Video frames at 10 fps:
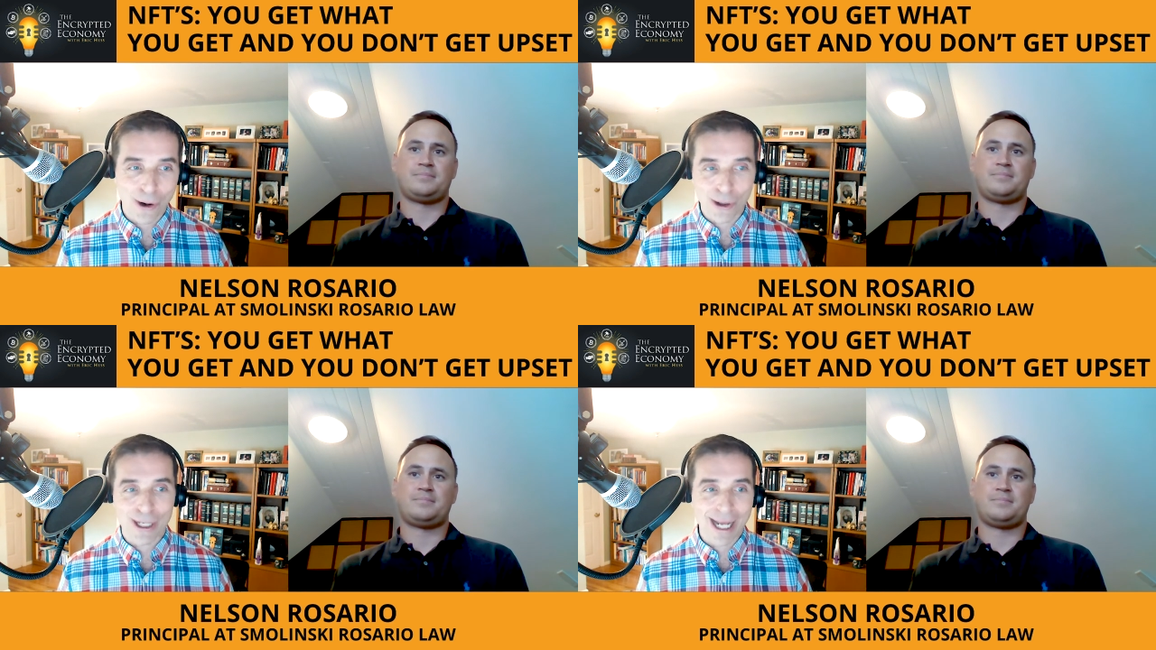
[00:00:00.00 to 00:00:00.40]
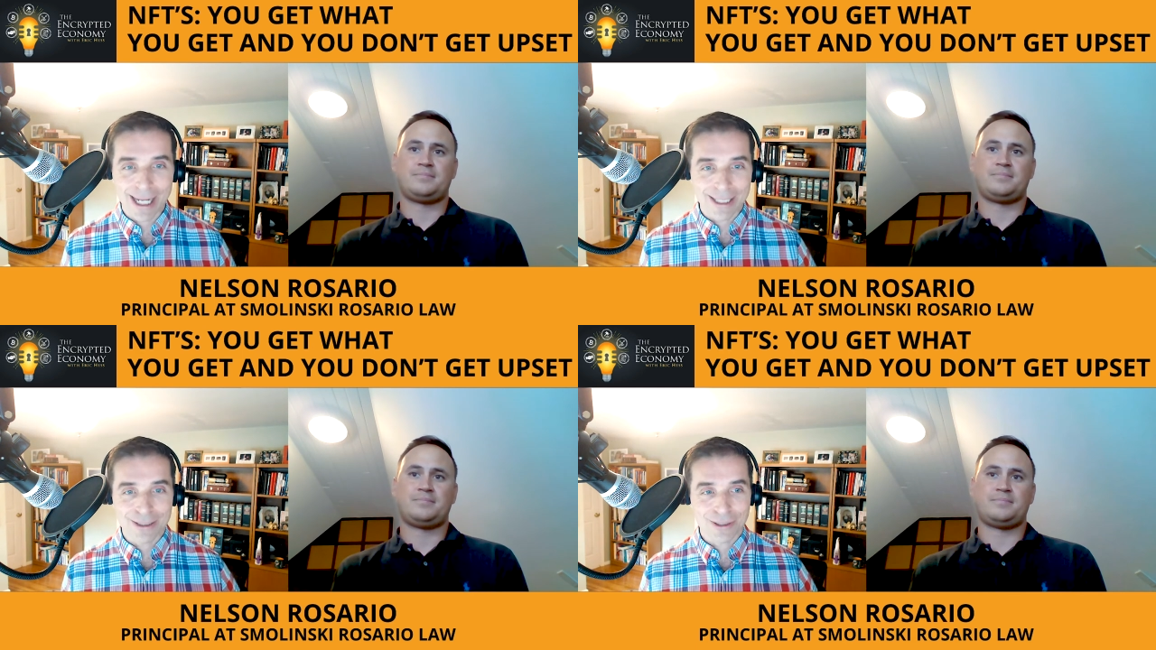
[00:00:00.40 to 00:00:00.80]
Speaker 1: aren't
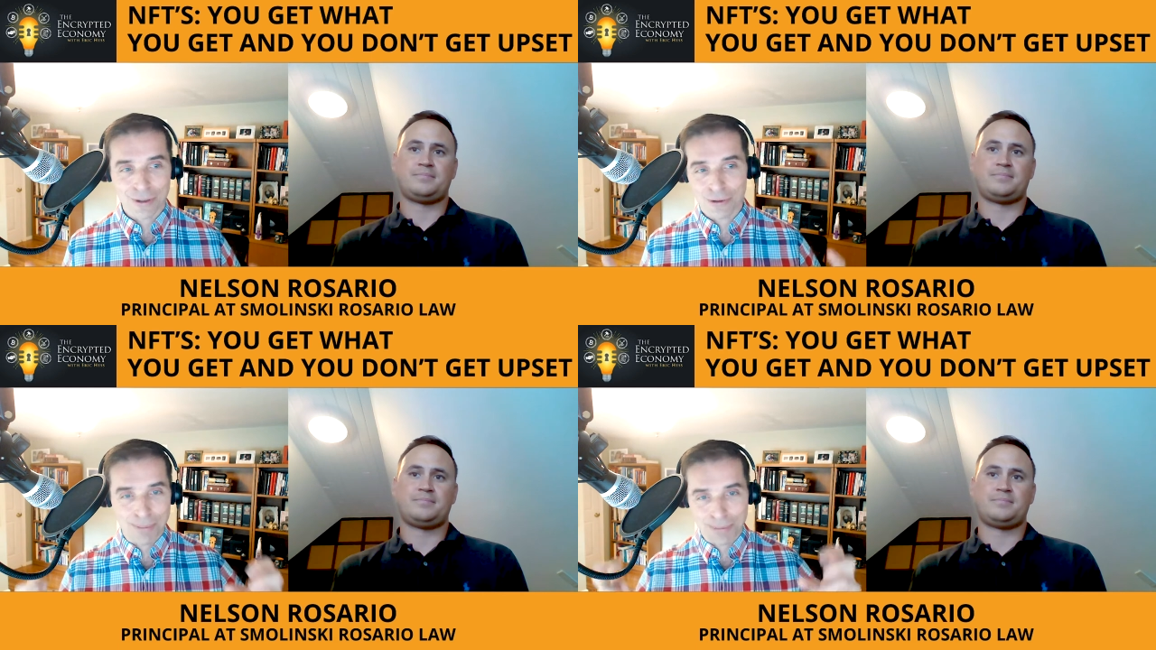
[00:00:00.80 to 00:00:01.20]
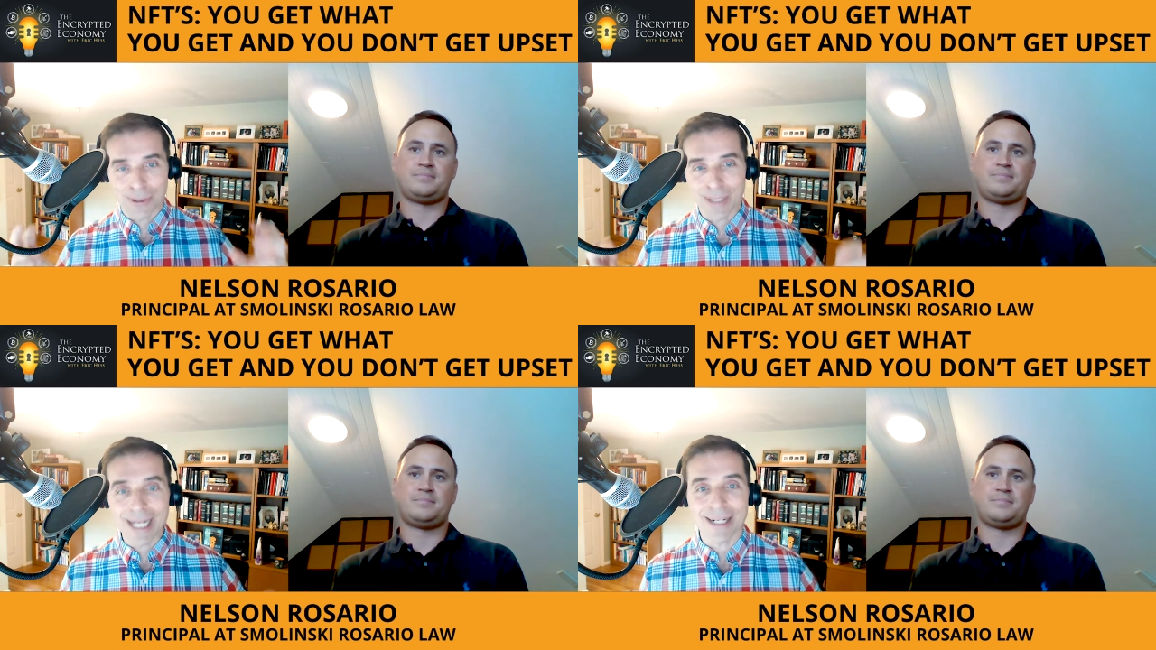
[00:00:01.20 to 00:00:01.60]
as
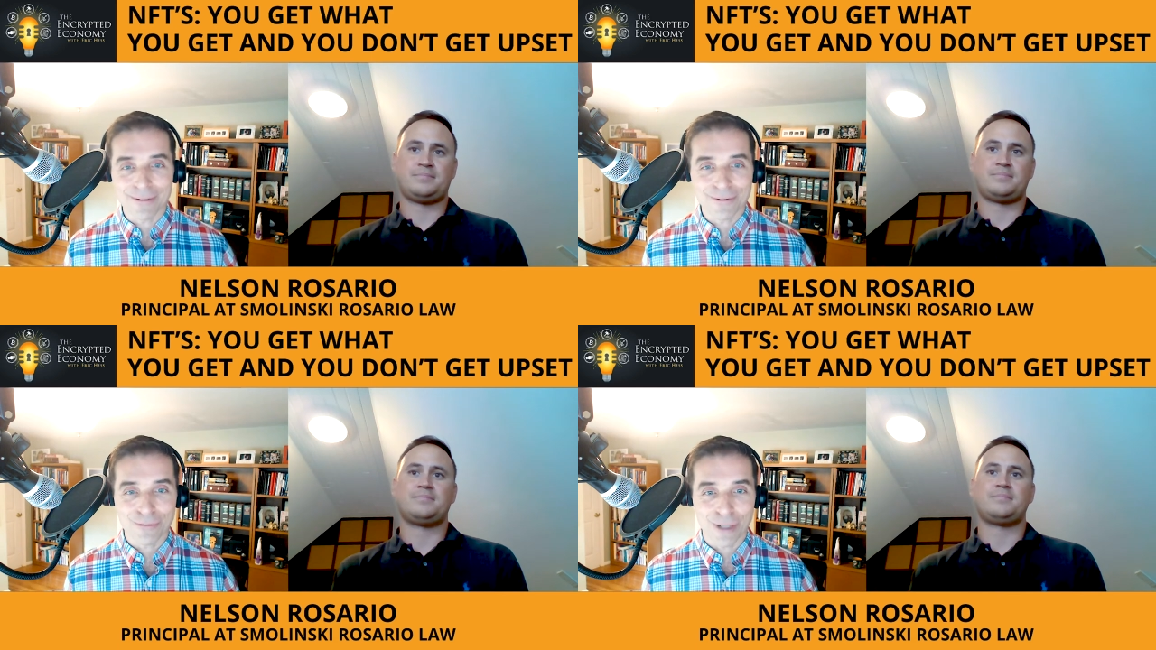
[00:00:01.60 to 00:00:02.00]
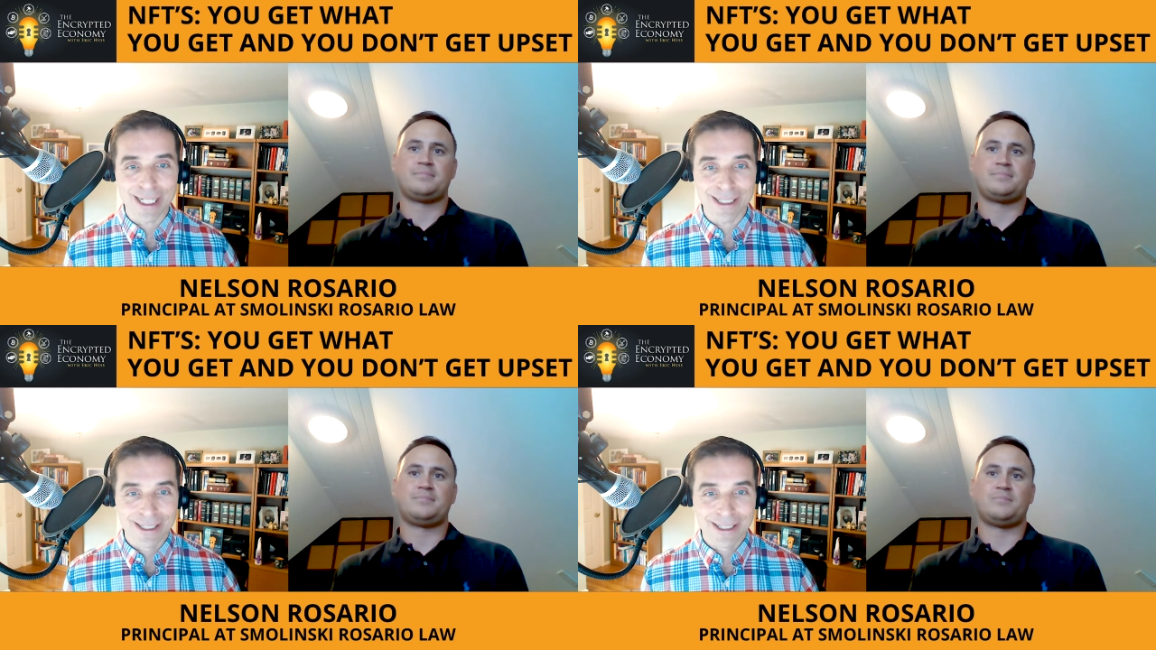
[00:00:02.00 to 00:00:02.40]
crypto native,
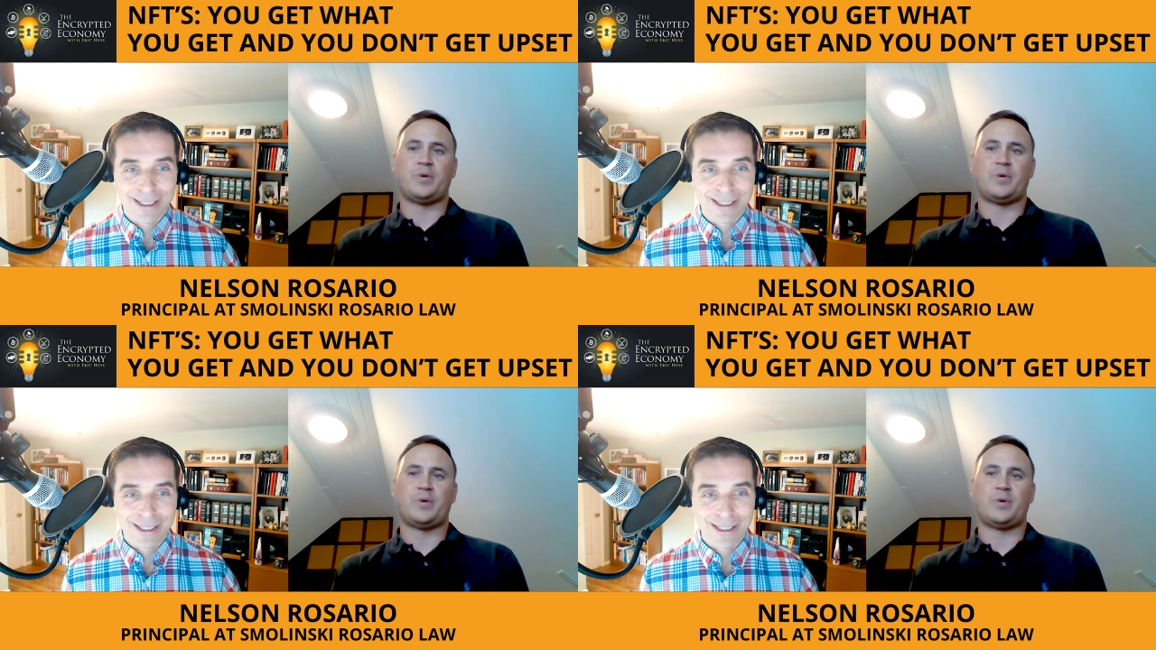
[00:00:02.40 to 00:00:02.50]
right?